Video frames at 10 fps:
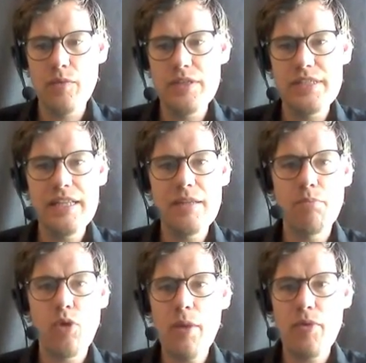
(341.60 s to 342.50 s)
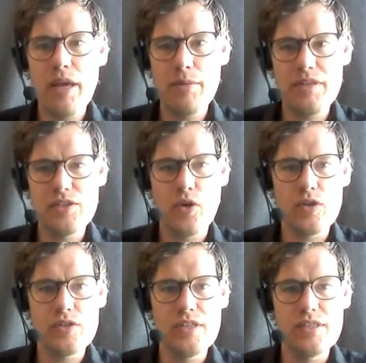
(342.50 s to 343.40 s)
We said the primary aim of this
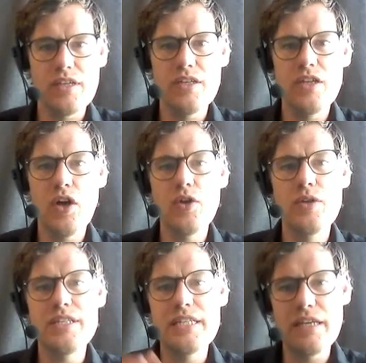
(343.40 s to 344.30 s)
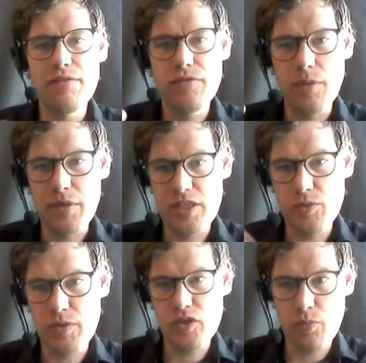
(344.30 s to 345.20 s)
course is not only to give the
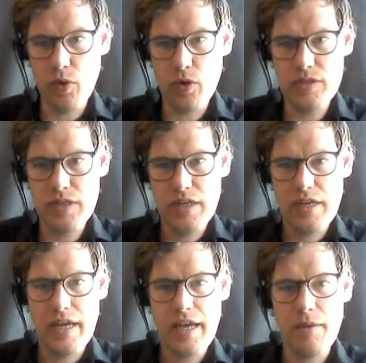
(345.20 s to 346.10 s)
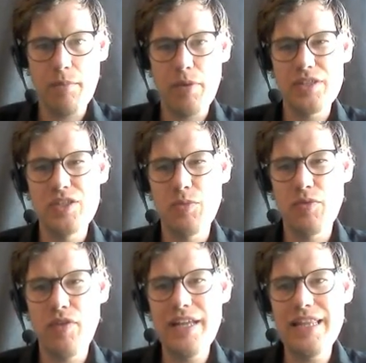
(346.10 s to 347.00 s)
participants support, but it's to
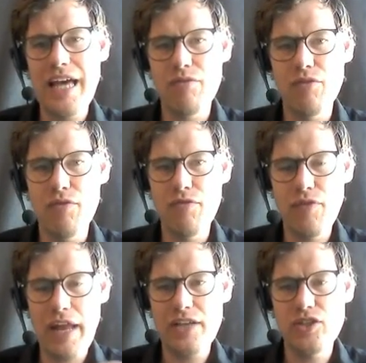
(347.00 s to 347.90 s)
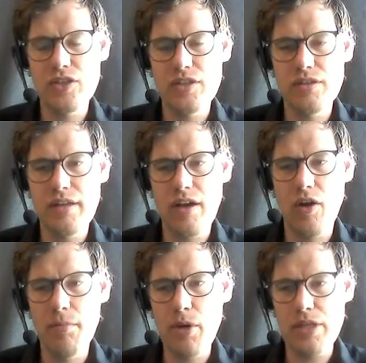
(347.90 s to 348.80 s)
provide that reflection
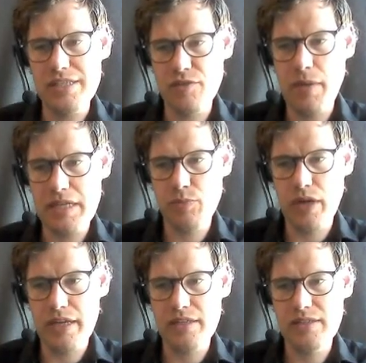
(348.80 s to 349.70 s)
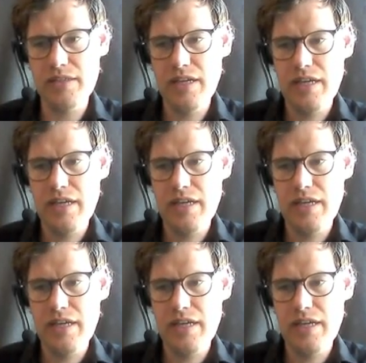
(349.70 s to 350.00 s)
on models of best practice.